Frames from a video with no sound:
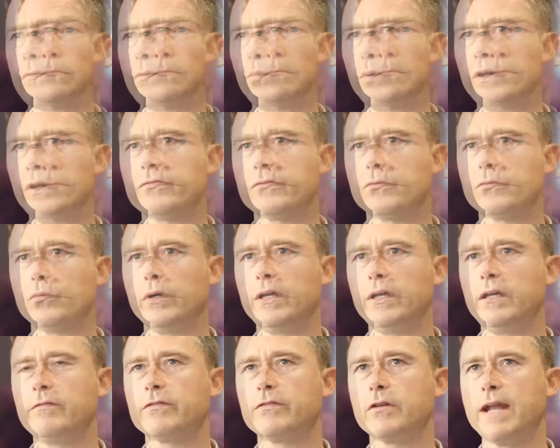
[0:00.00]

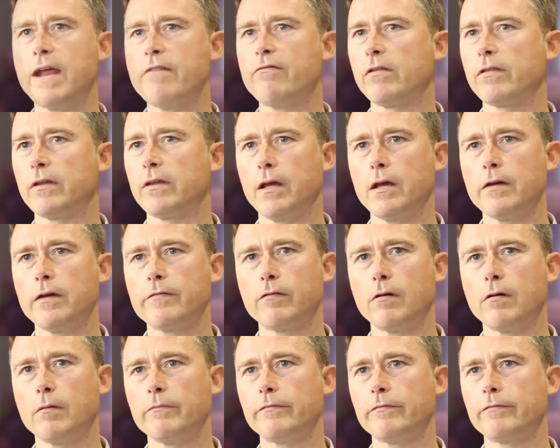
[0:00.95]
We've done everything here,
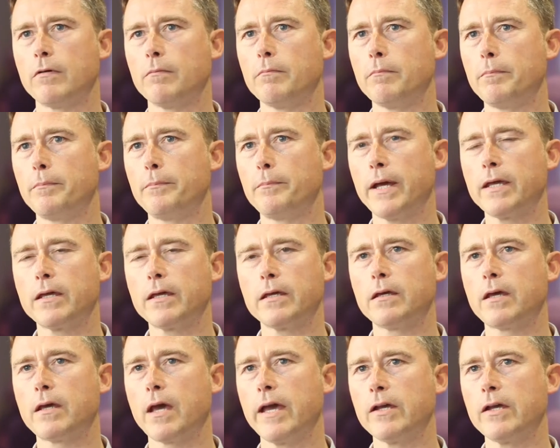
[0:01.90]
from
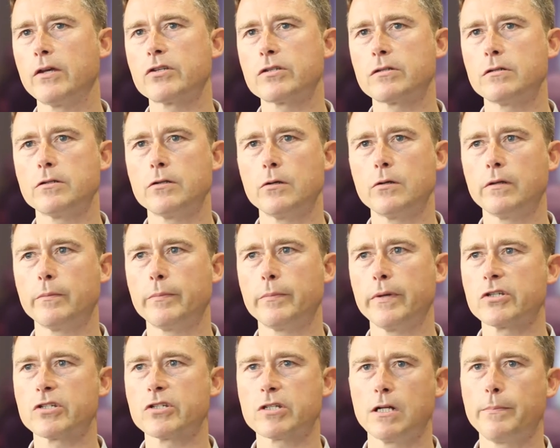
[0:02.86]
baking cakes to doing the
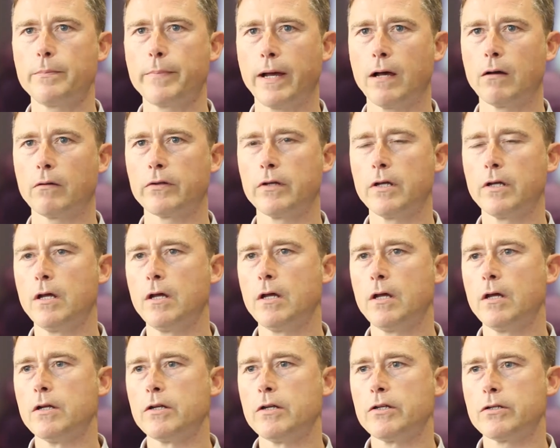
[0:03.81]
big sleep out,
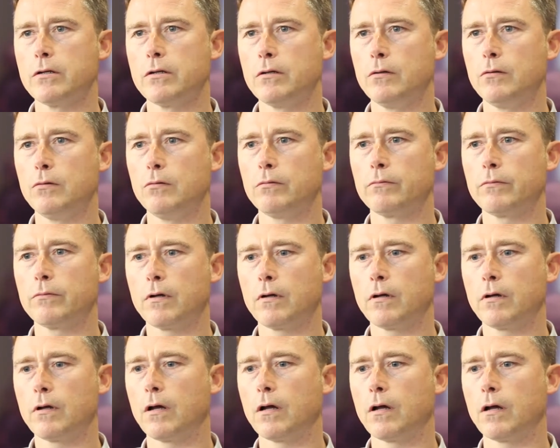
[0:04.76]
to
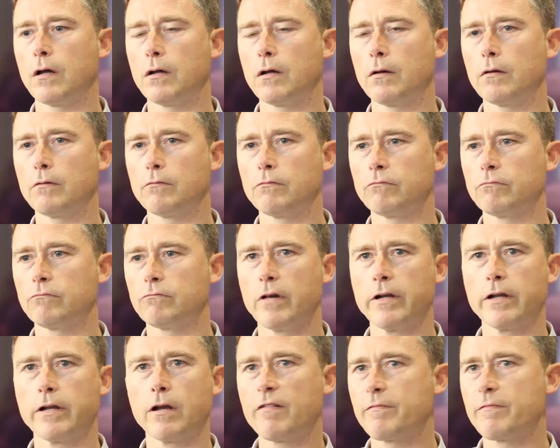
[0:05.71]

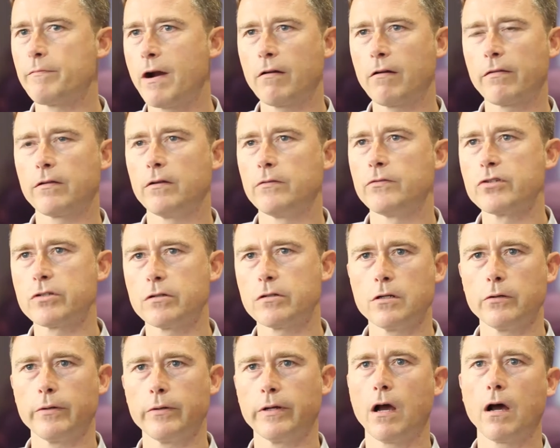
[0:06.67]
running half marathons, to
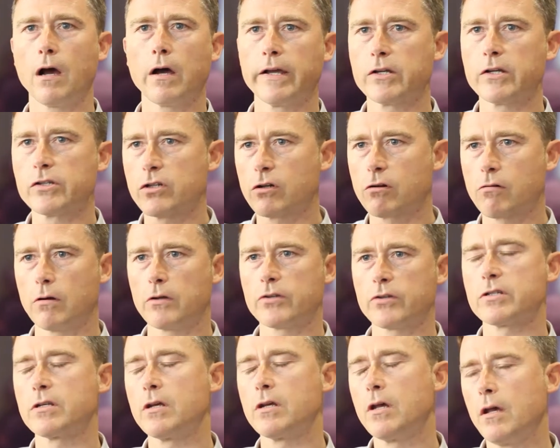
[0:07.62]
doing hikes
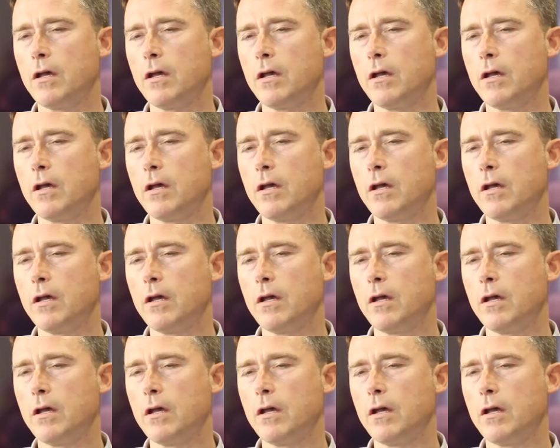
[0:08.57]
across